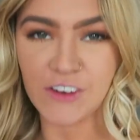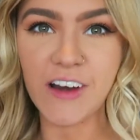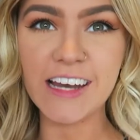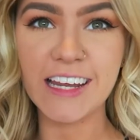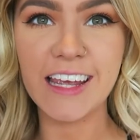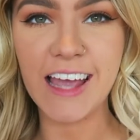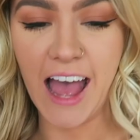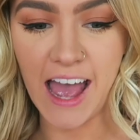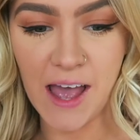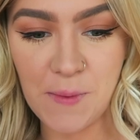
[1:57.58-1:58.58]
Gone ready.
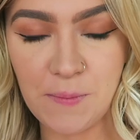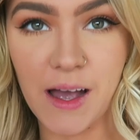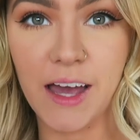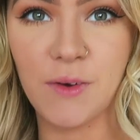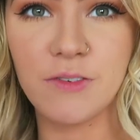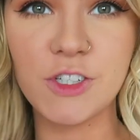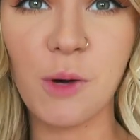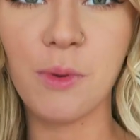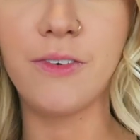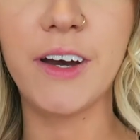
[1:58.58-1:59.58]
I don't have a
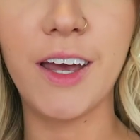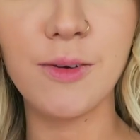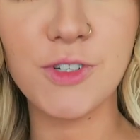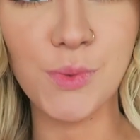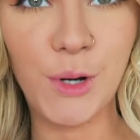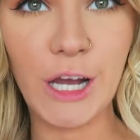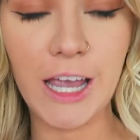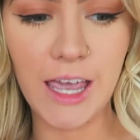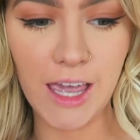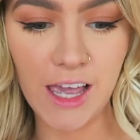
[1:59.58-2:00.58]
top on right now, I'm just wearing
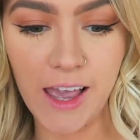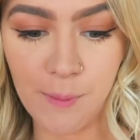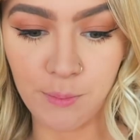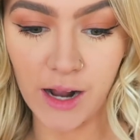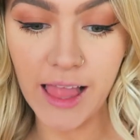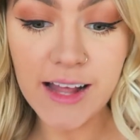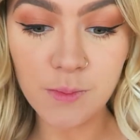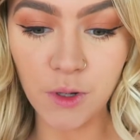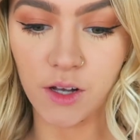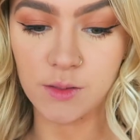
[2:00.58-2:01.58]
a
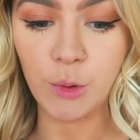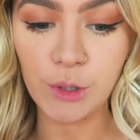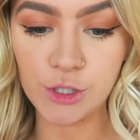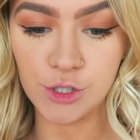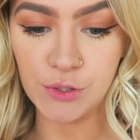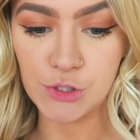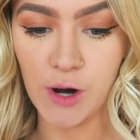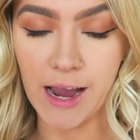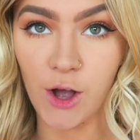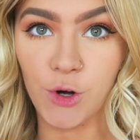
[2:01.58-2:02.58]
bralette because I'm going to
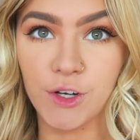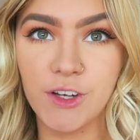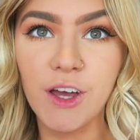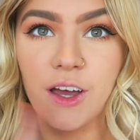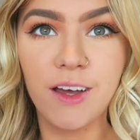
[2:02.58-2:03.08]
try on